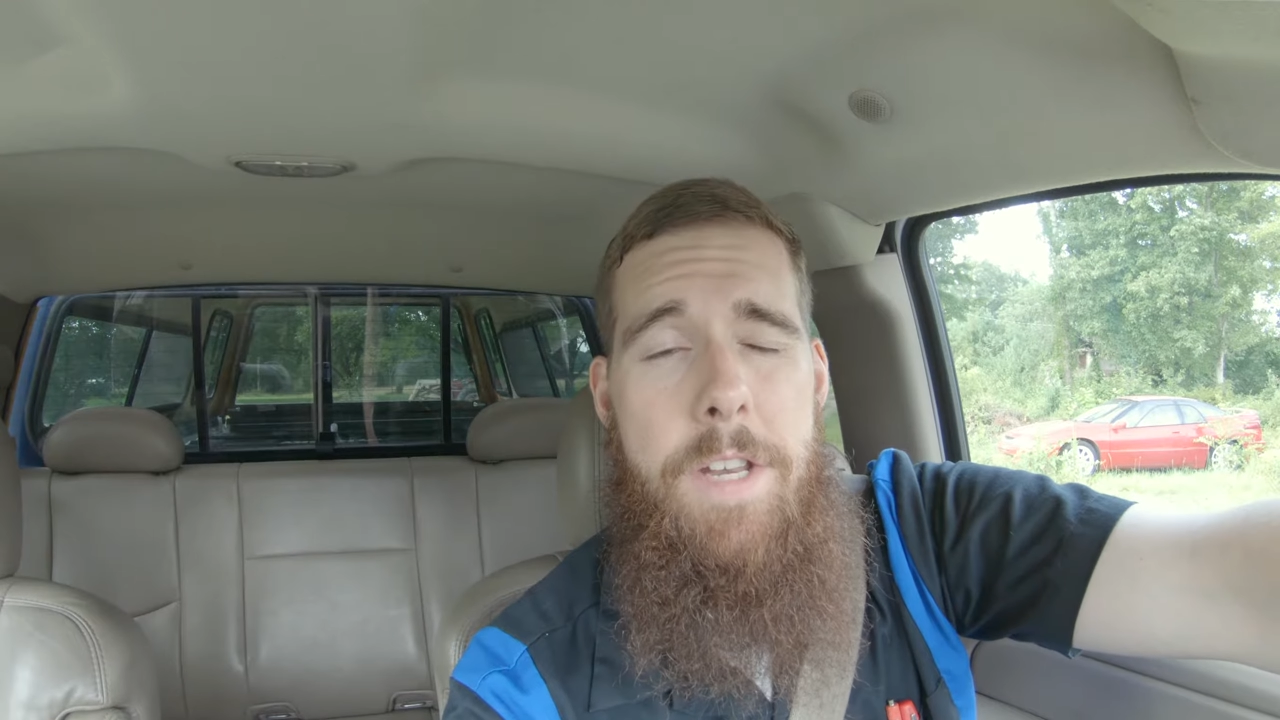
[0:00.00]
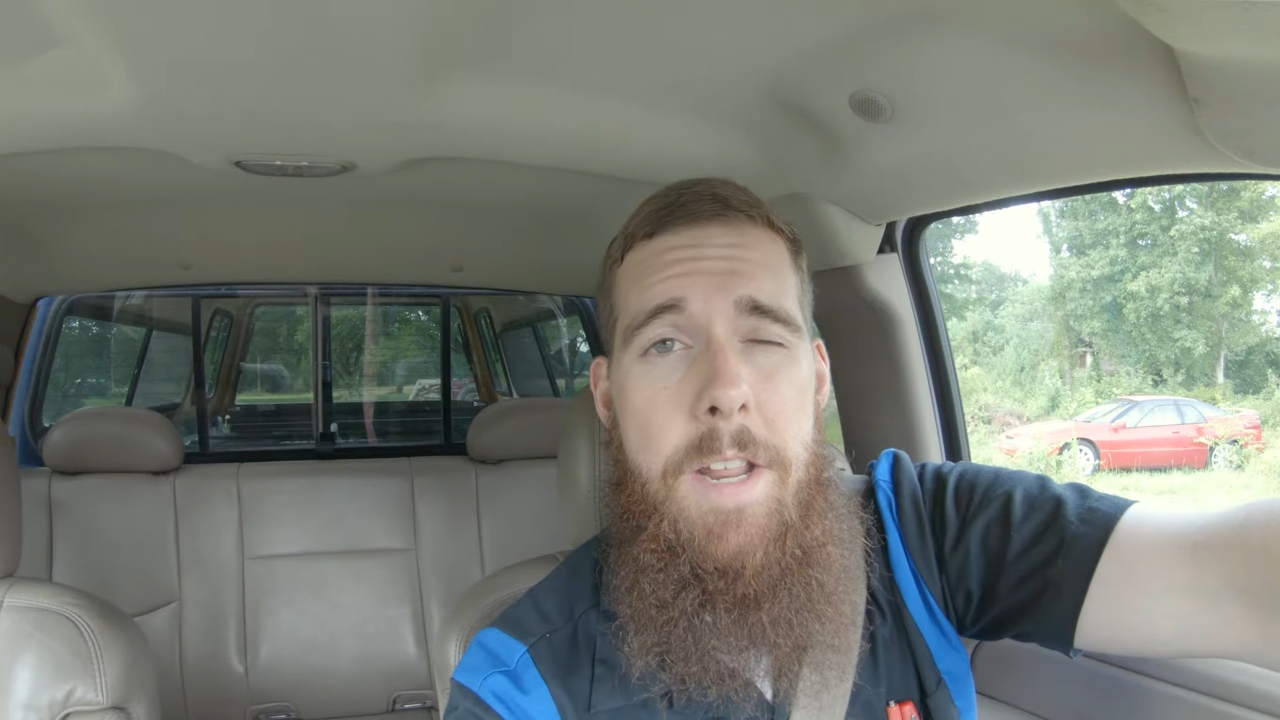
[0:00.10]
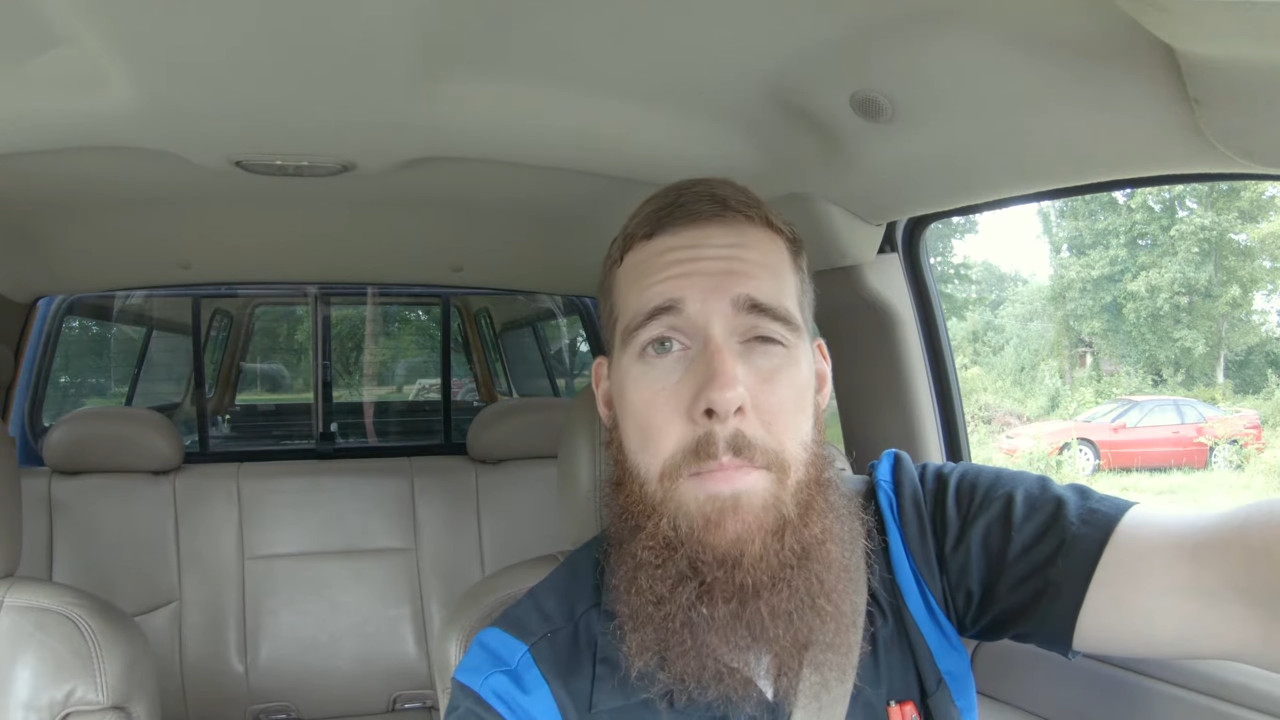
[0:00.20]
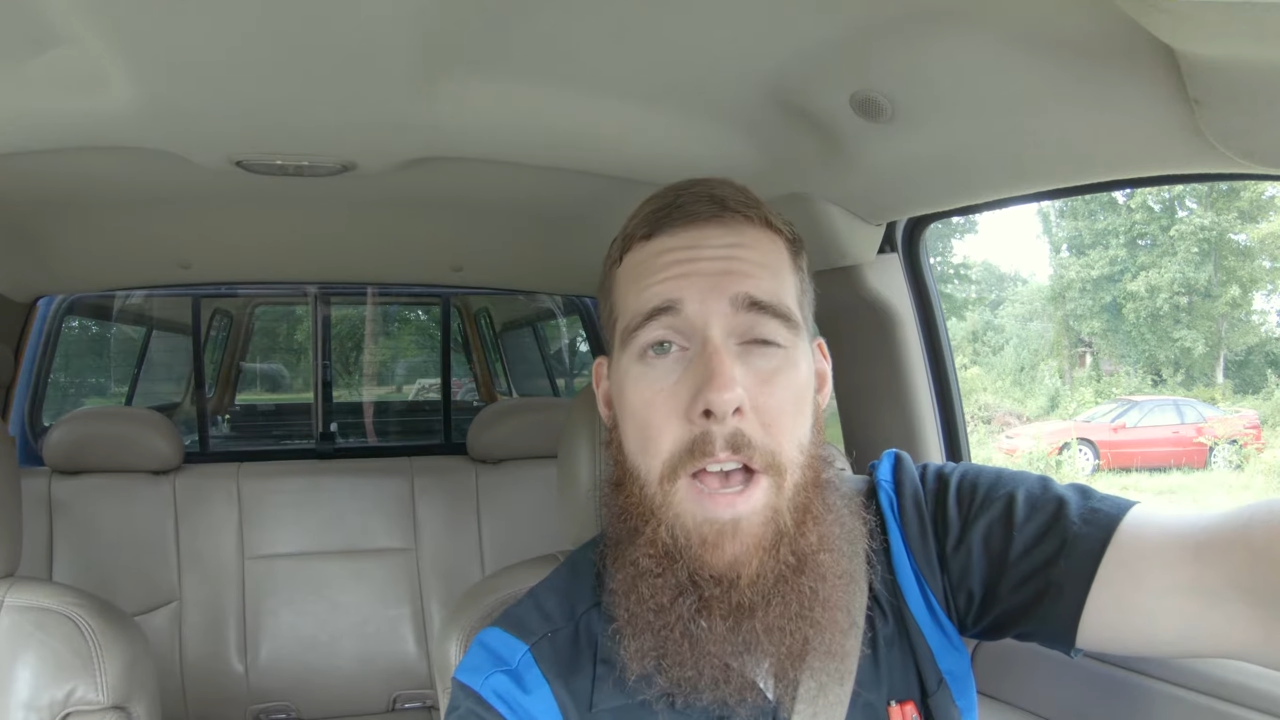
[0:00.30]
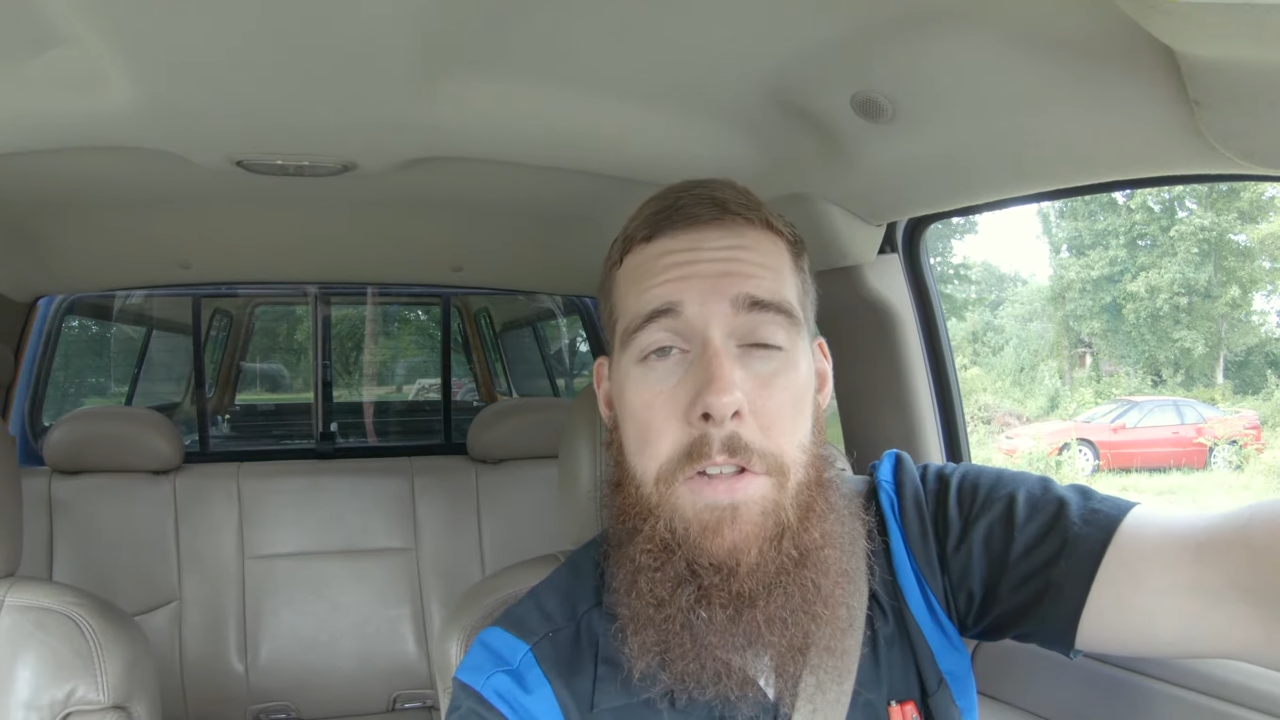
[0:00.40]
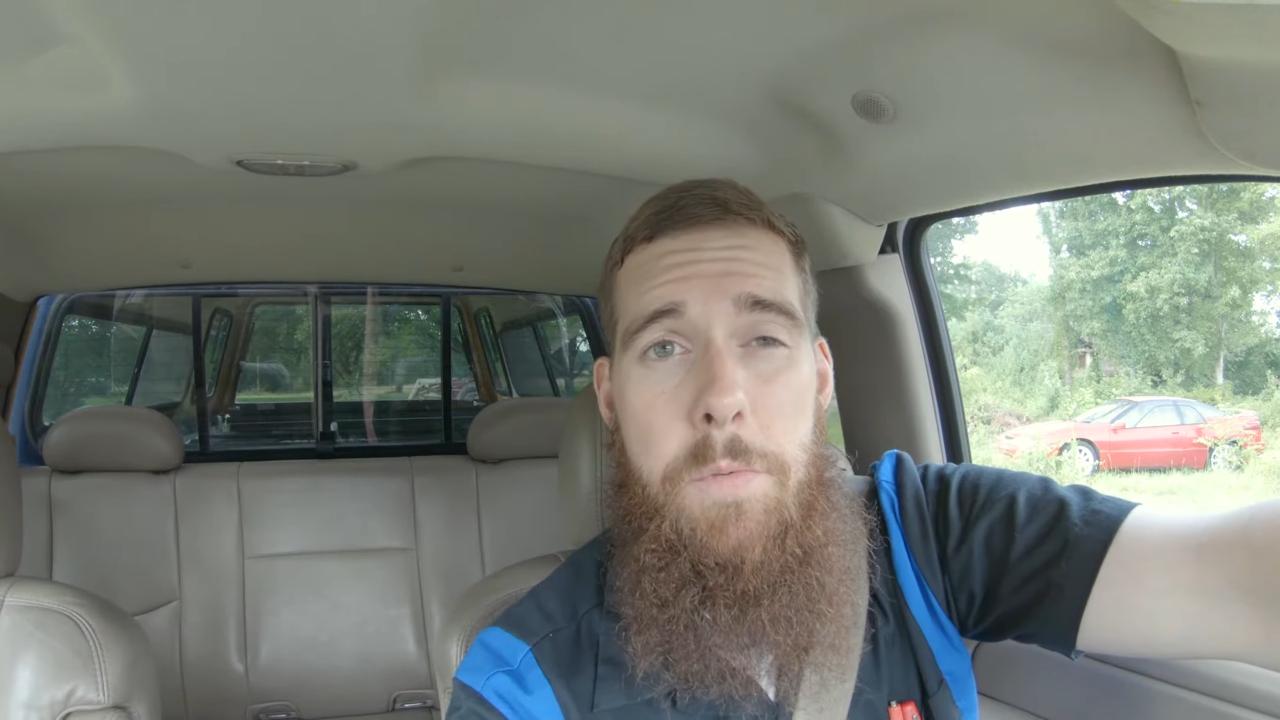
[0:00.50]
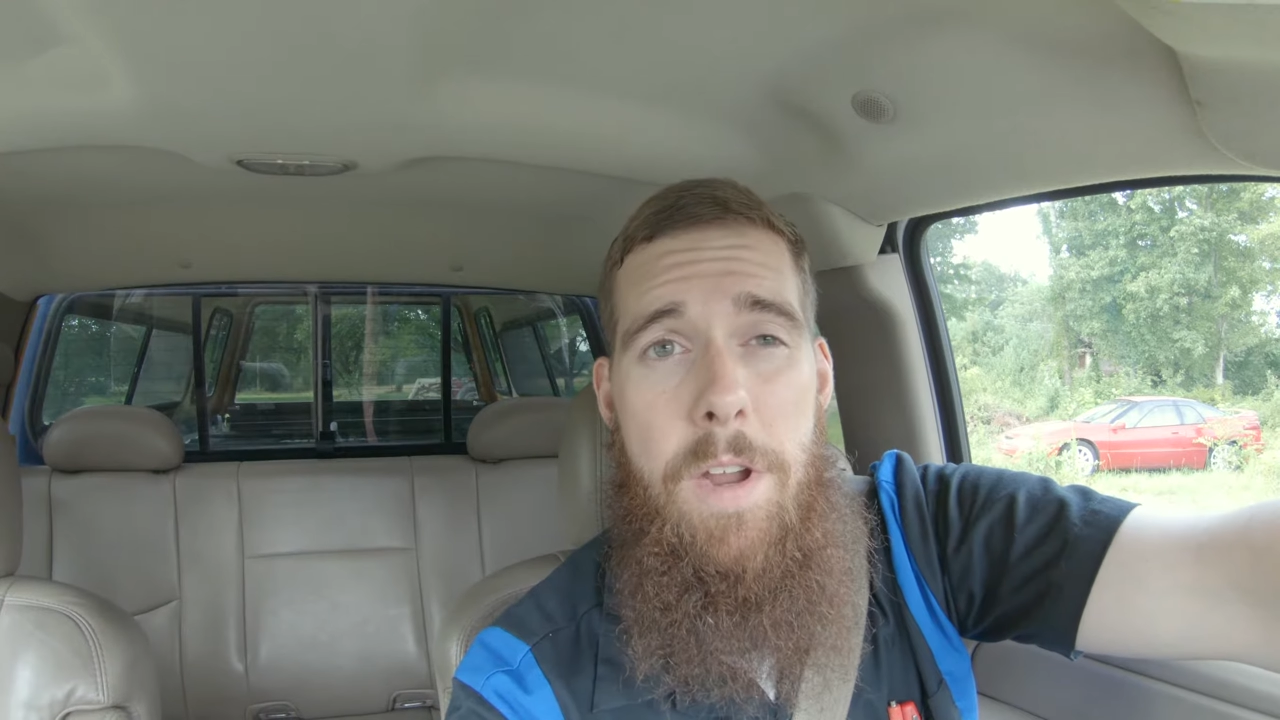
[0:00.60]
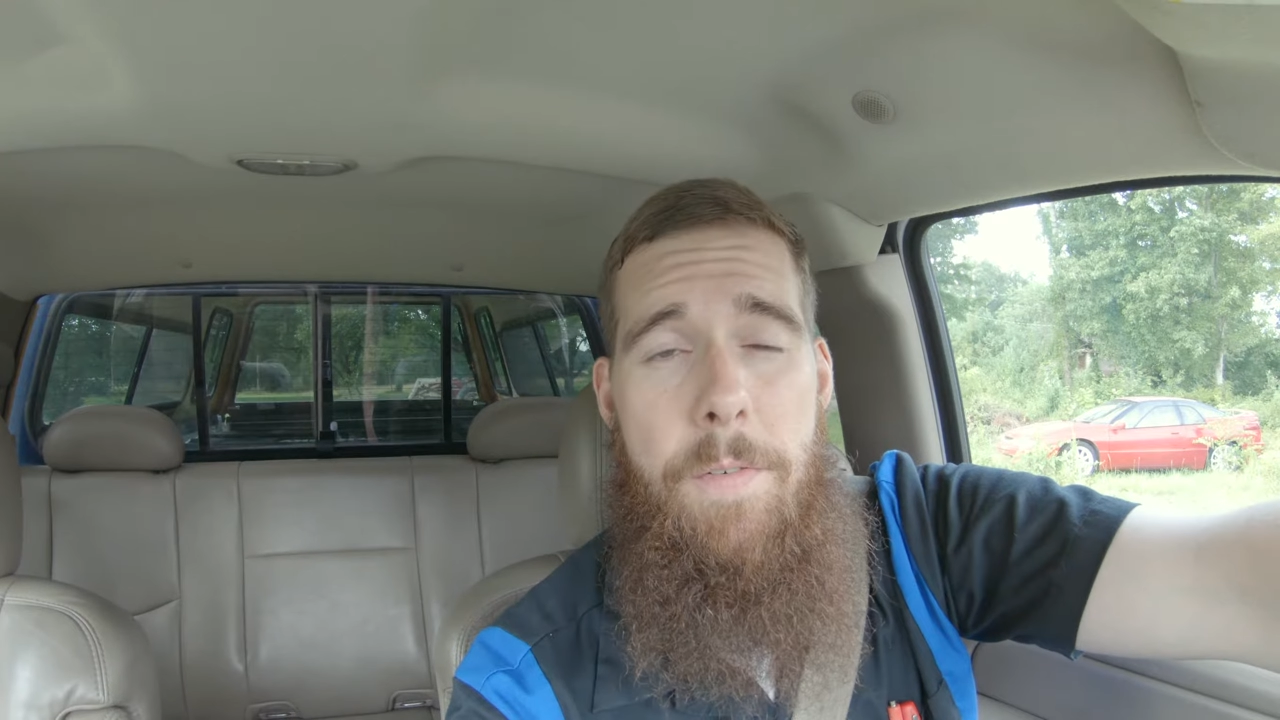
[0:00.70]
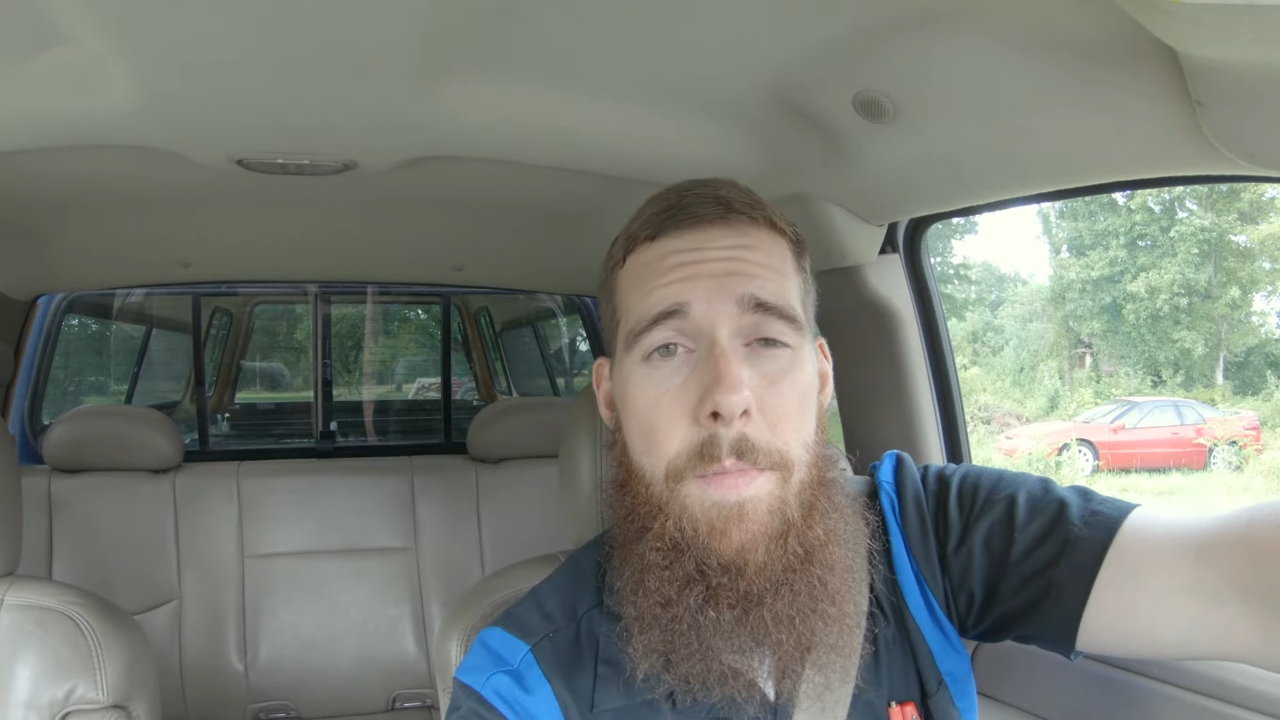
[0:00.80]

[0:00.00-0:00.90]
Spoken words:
10 miles away